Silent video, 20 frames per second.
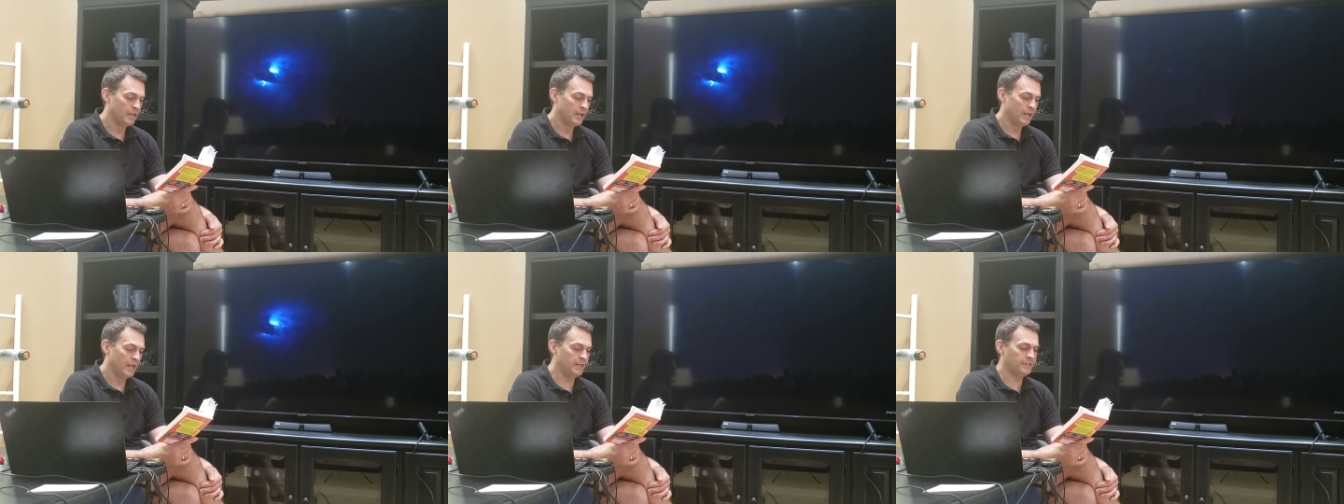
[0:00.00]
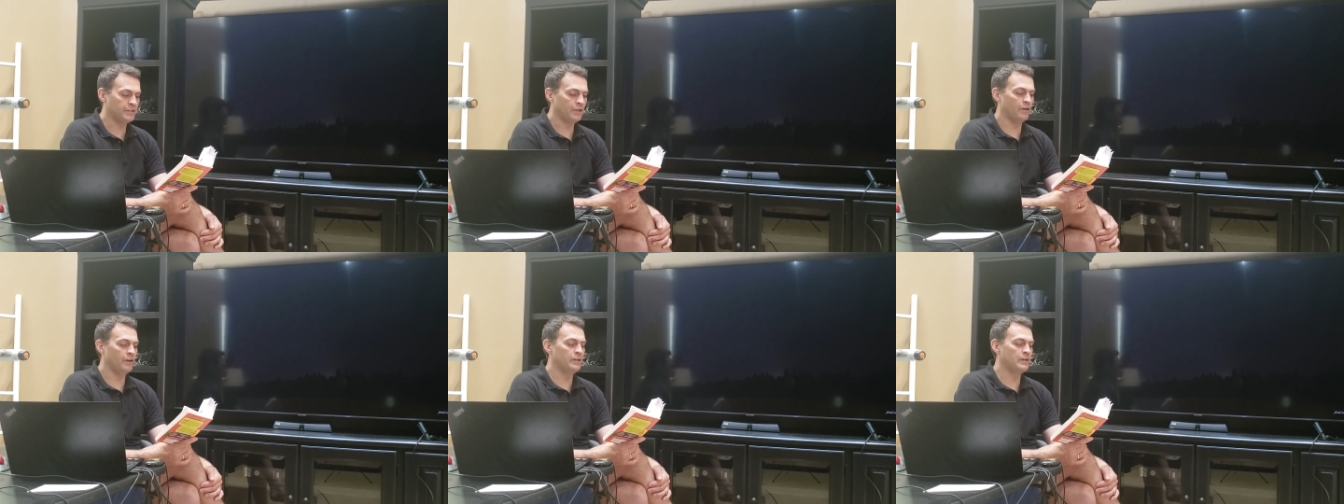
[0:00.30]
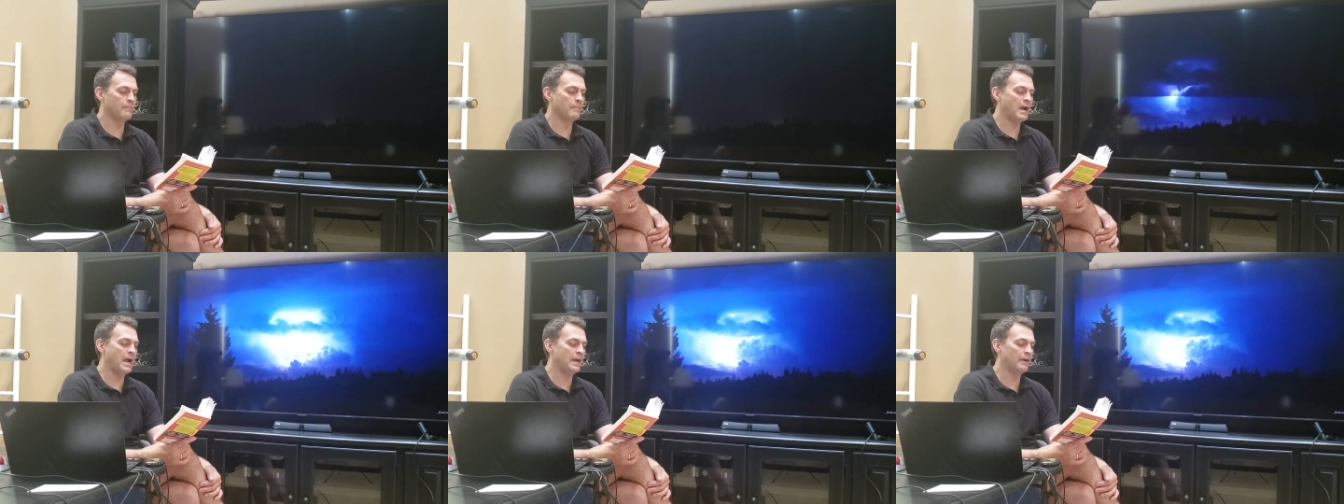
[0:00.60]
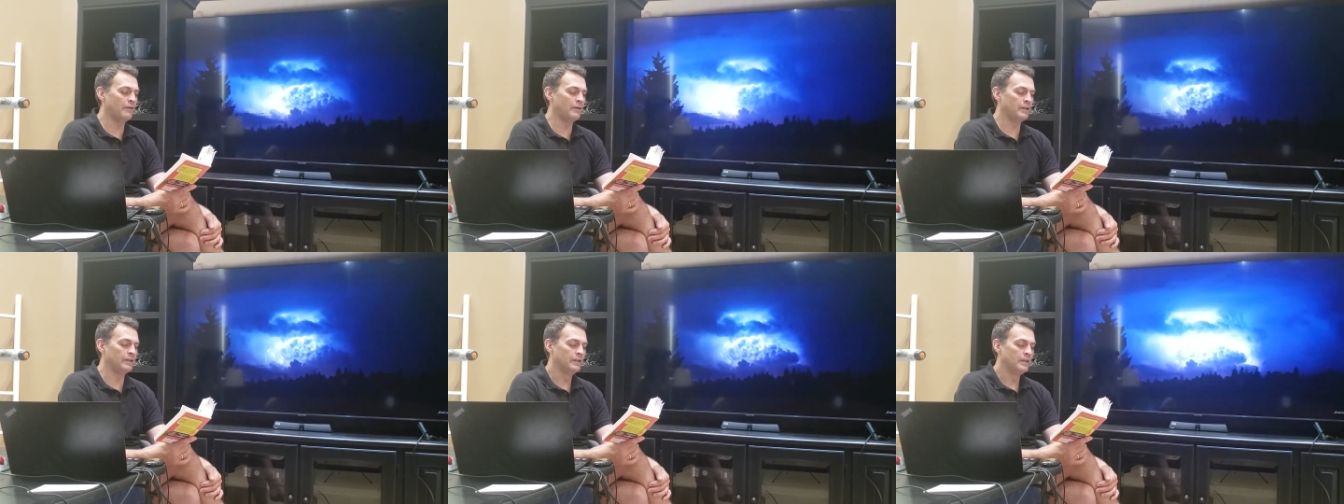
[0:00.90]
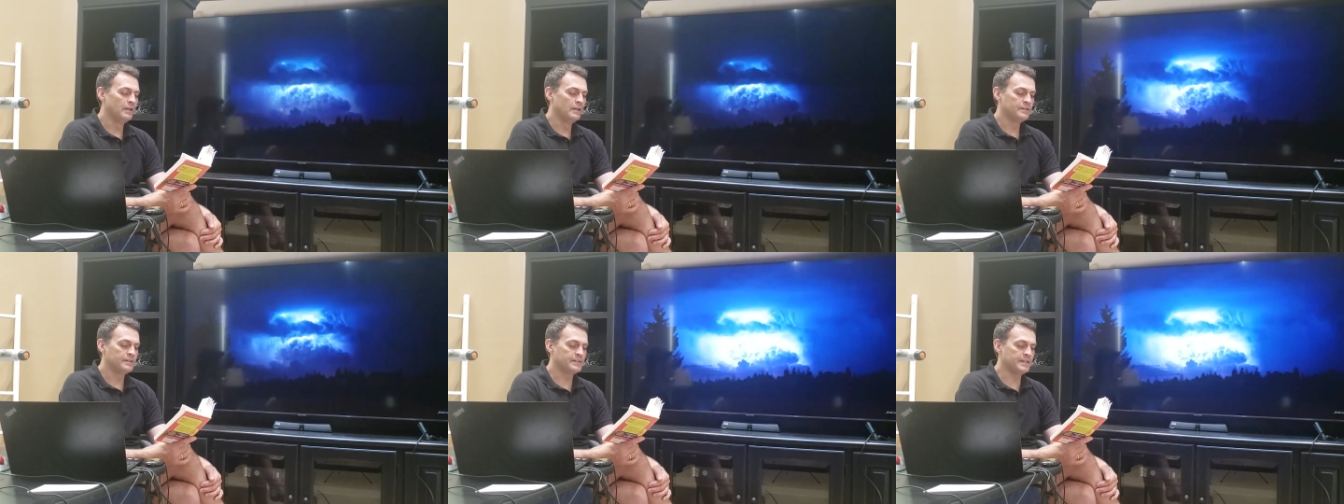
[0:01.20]
He turned to Byron,
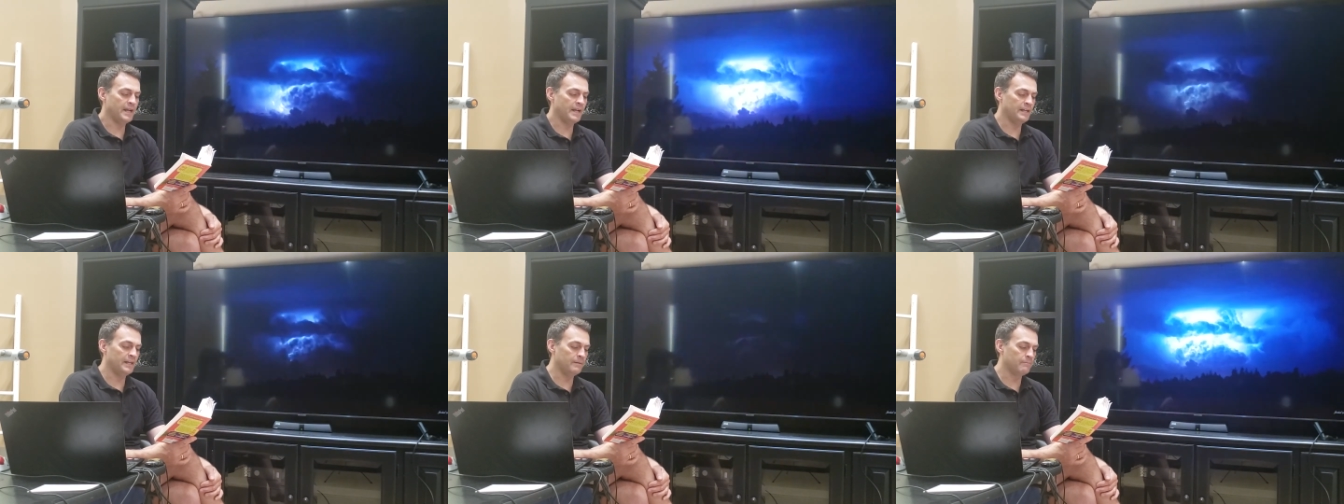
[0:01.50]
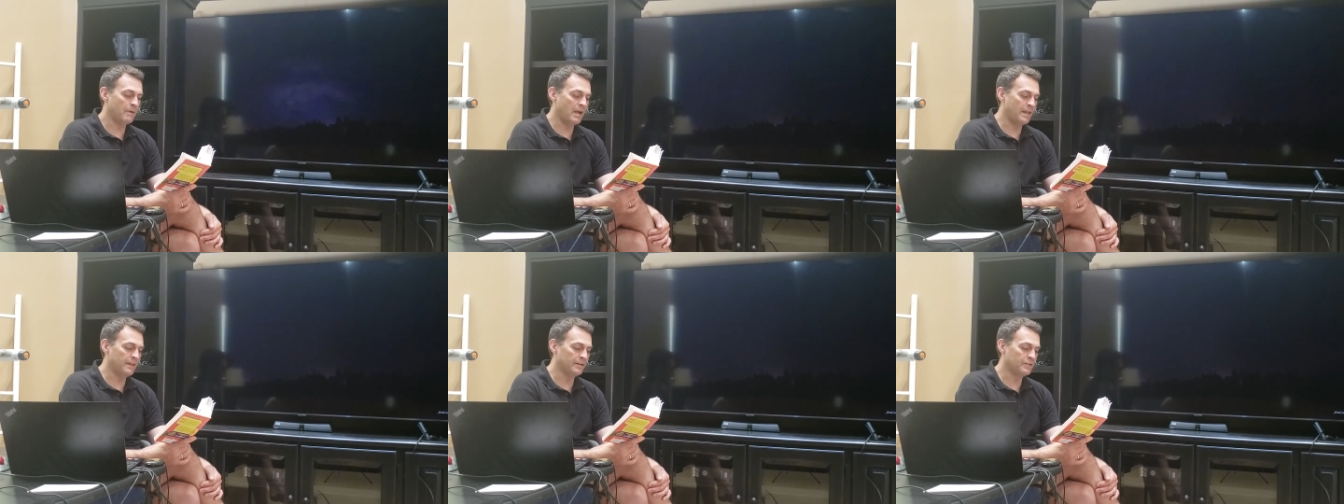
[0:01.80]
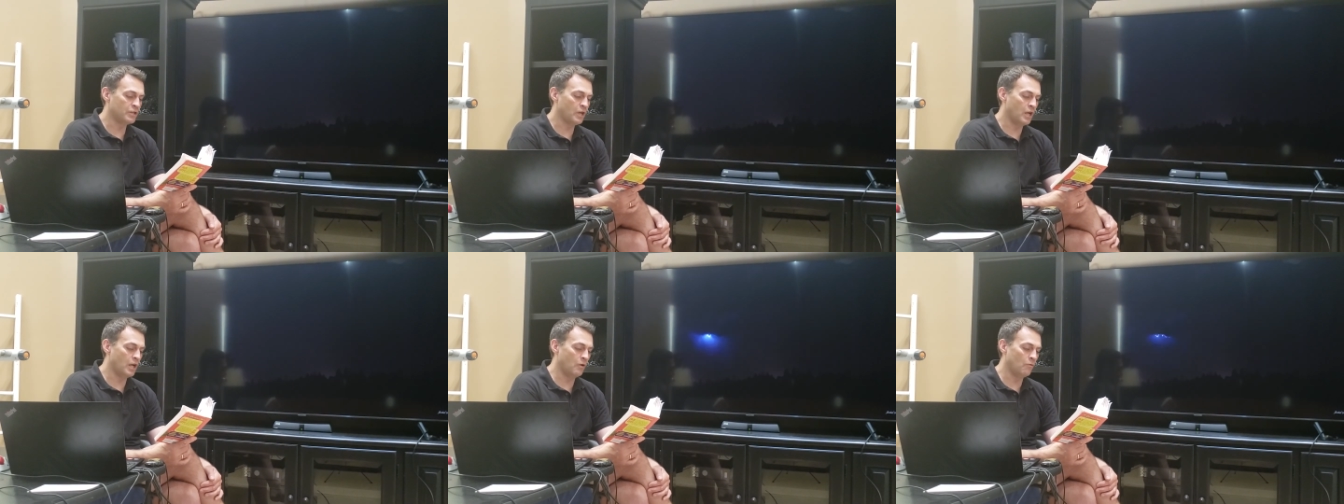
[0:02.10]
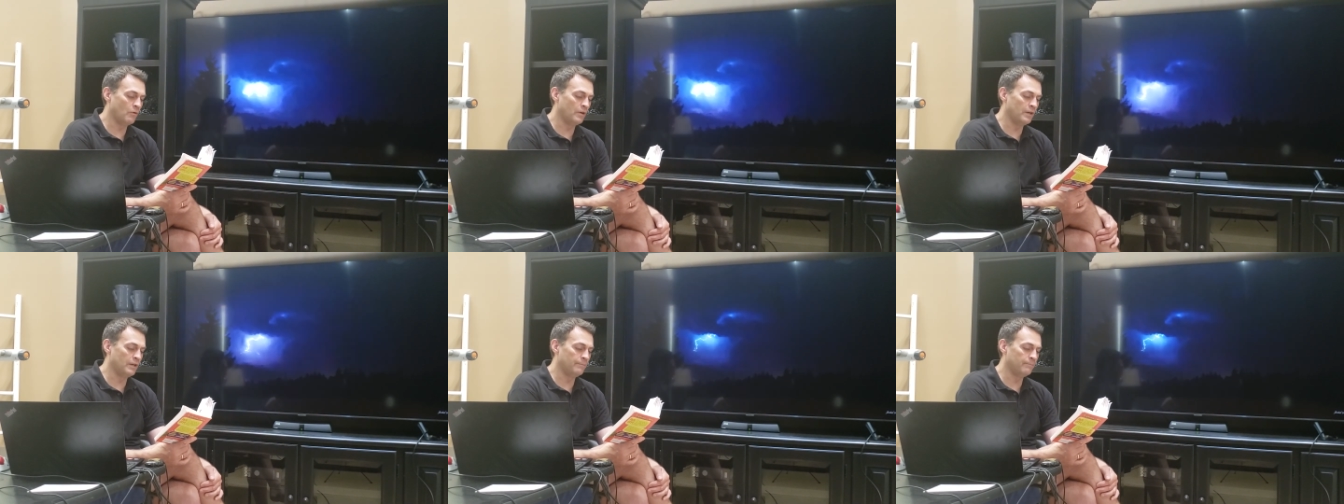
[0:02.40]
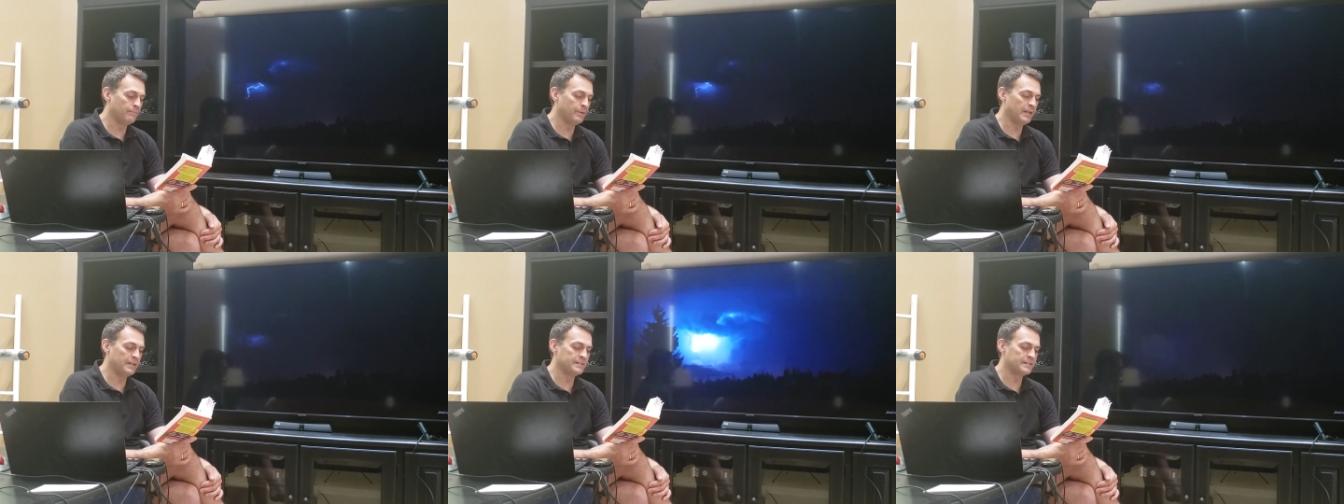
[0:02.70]
standing by the tall wooden
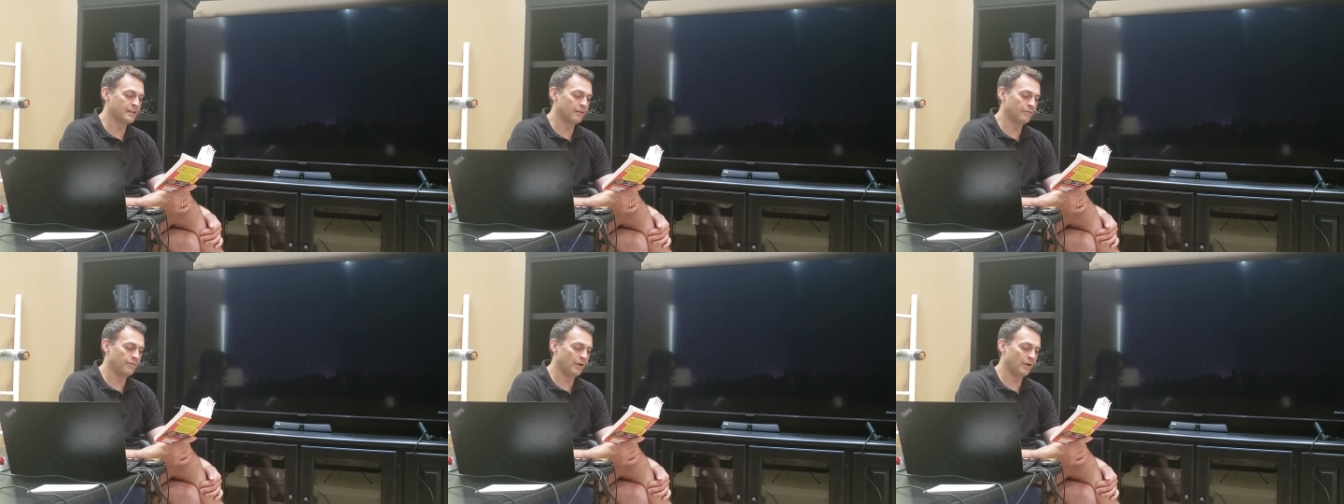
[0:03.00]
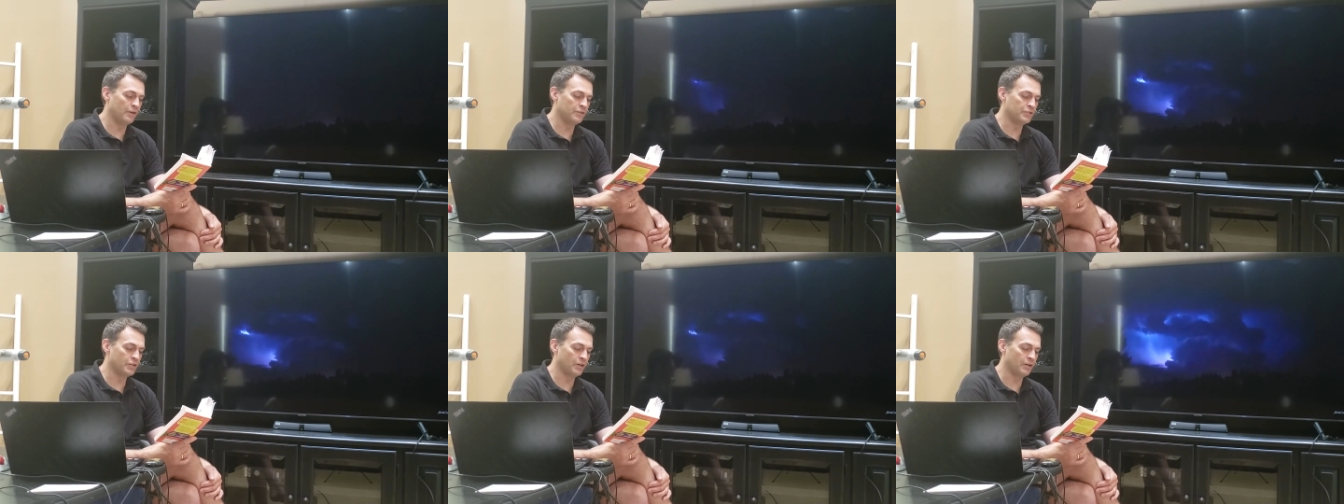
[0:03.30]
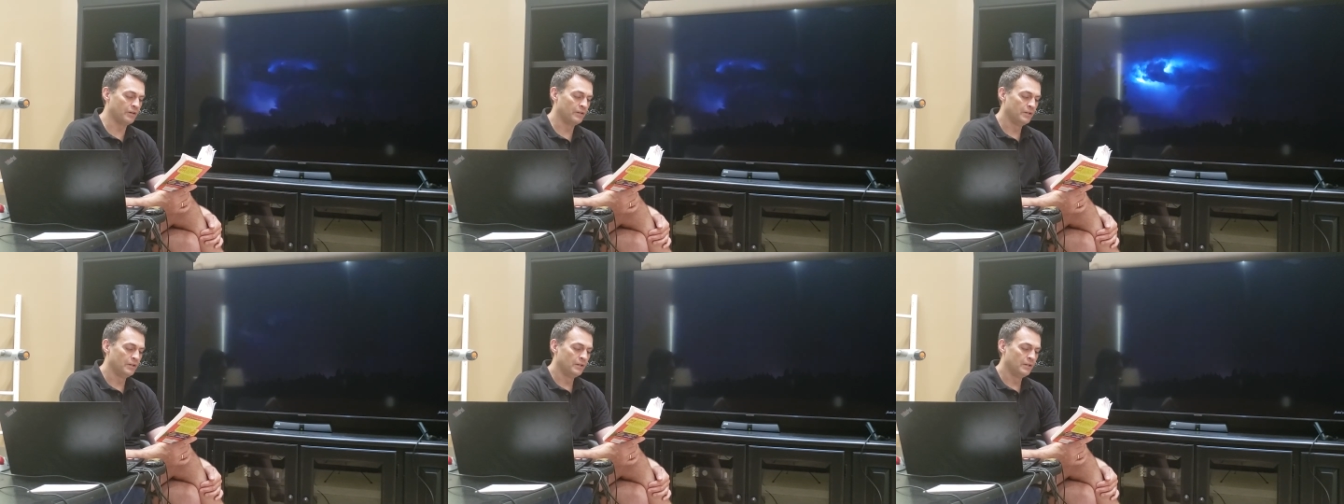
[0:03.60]
piece of furniture.